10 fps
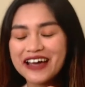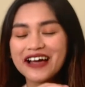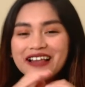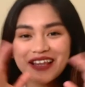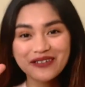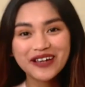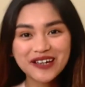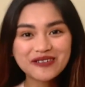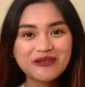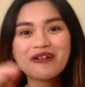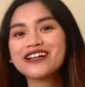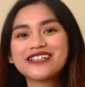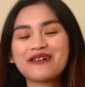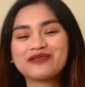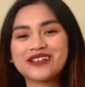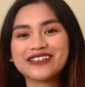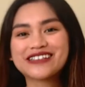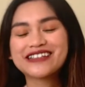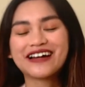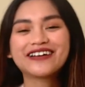Let me give you more examples,
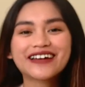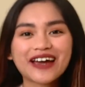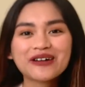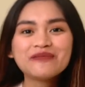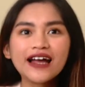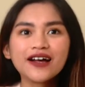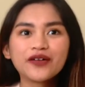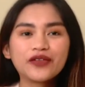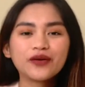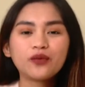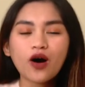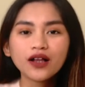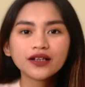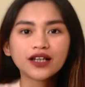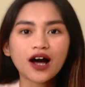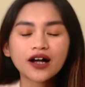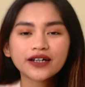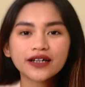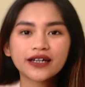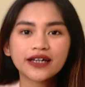okay? The wall
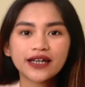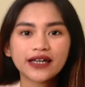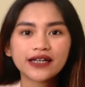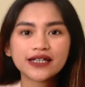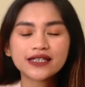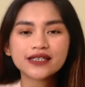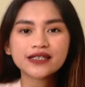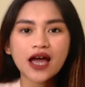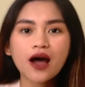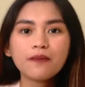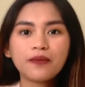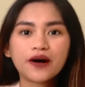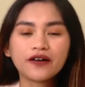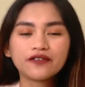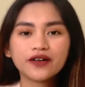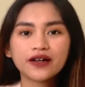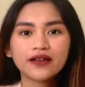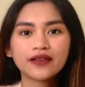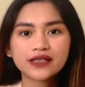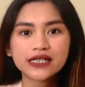clock is above
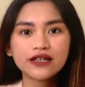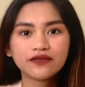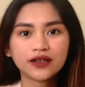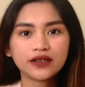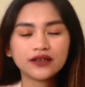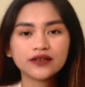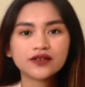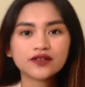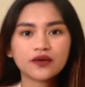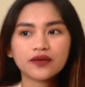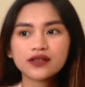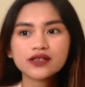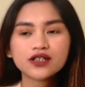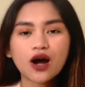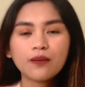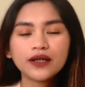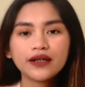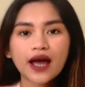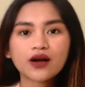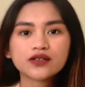the TV. So this is common
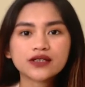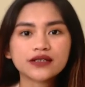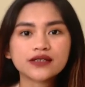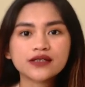in houses,